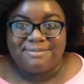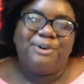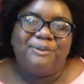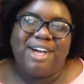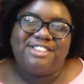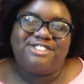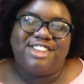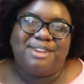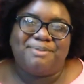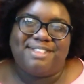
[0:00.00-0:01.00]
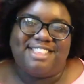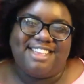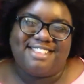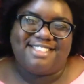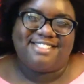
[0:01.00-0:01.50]
Question number
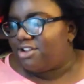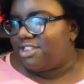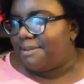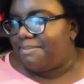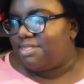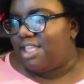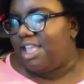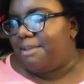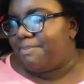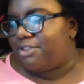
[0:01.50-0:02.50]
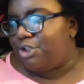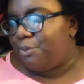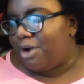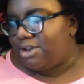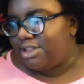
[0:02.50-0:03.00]
6. What are some themes you
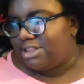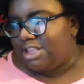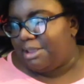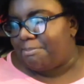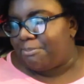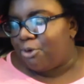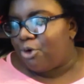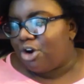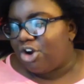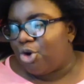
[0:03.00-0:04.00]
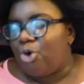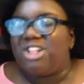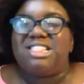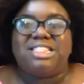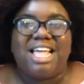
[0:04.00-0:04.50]
want to see more
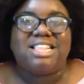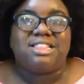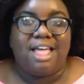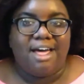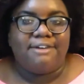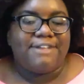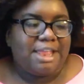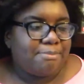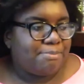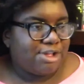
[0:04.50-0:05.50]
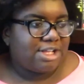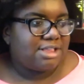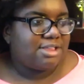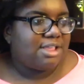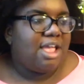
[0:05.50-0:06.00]
or less of in
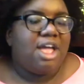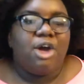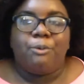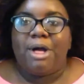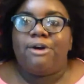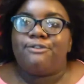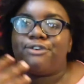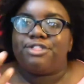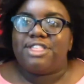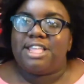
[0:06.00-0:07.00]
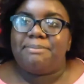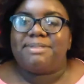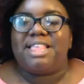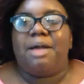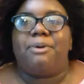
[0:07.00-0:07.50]
books? Well, for
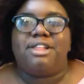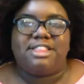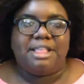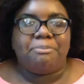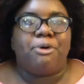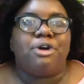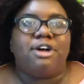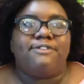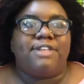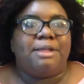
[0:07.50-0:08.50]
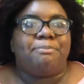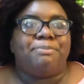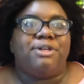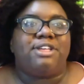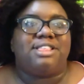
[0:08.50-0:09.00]
themes that I want to see more of in
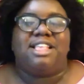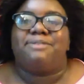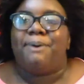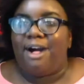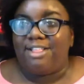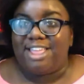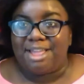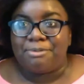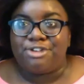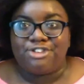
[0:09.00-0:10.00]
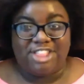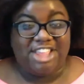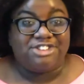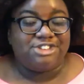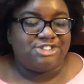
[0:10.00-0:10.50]
books is polyamorous
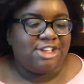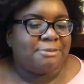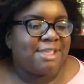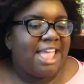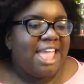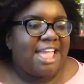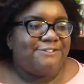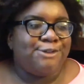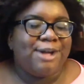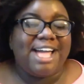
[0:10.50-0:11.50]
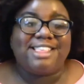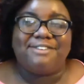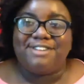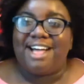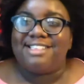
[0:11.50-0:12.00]
relationships. If you guys
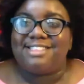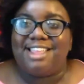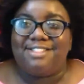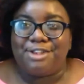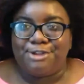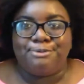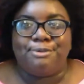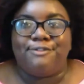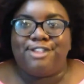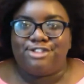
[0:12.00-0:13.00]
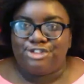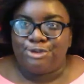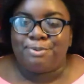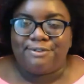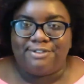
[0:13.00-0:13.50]
have not seen the new movie
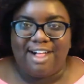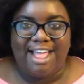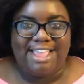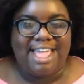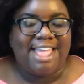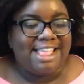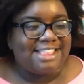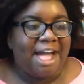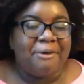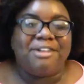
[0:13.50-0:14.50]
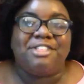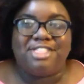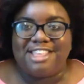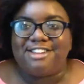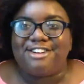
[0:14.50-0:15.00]
Superfly yet, it's out in
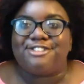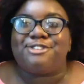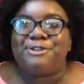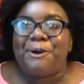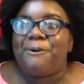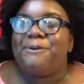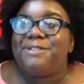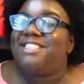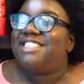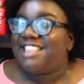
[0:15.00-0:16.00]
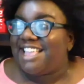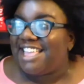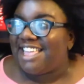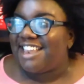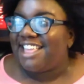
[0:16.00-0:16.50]
theaters. Go see
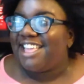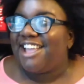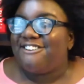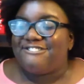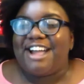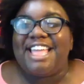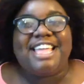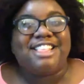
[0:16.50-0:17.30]
it, right?